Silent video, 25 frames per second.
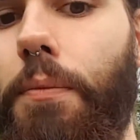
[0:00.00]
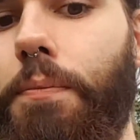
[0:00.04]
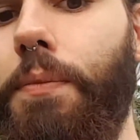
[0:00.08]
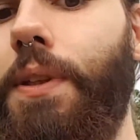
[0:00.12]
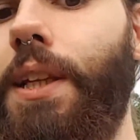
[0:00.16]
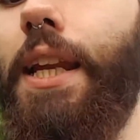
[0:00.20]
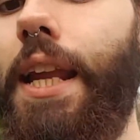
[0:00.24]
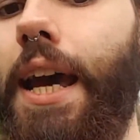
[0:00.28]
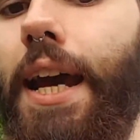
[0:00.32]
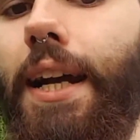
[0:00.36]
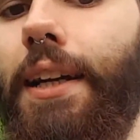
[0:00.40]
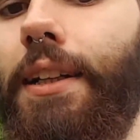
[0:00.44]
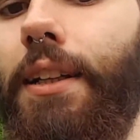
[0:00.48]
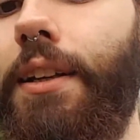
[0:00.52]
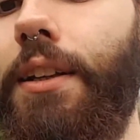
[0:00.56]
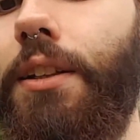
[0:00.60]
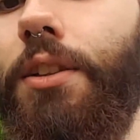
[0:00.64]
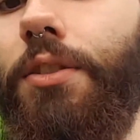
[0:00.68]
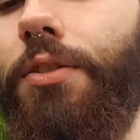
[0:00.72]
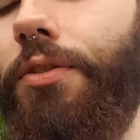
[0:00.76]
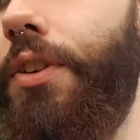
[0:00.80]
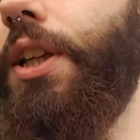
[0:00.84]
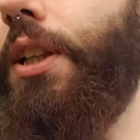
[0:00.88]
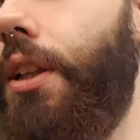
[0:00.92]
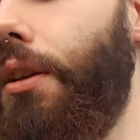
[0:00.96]
up the lack that
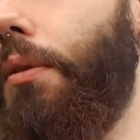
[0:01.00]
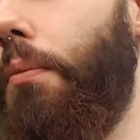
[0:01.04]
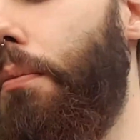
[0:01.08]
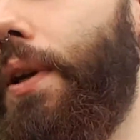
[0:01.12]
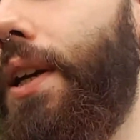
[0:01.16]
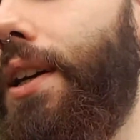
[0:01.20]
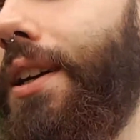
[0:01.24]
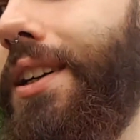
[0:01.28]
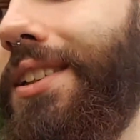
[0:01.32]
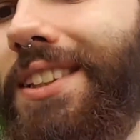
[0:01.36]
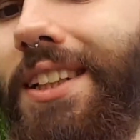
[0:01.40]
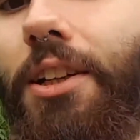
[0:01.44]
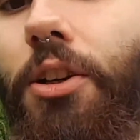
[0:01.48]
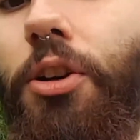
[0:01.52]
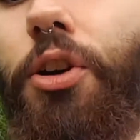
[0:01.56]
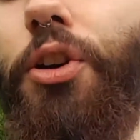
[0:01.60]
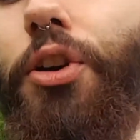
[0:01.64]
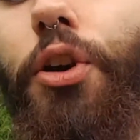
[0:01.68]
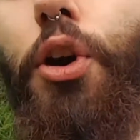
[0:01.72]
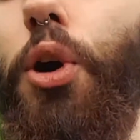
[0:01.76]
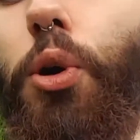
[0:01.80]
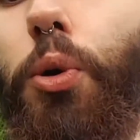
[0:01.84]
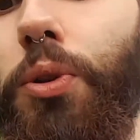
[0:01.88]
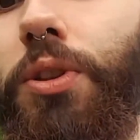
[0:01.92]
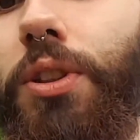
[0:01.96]
it's feeling, because it
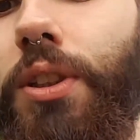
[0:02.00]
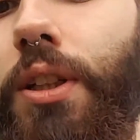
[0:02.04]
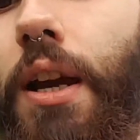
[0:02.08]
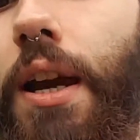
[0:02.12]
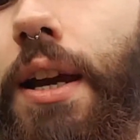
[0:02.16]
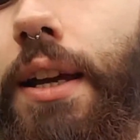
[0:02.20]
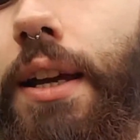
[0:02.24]
knows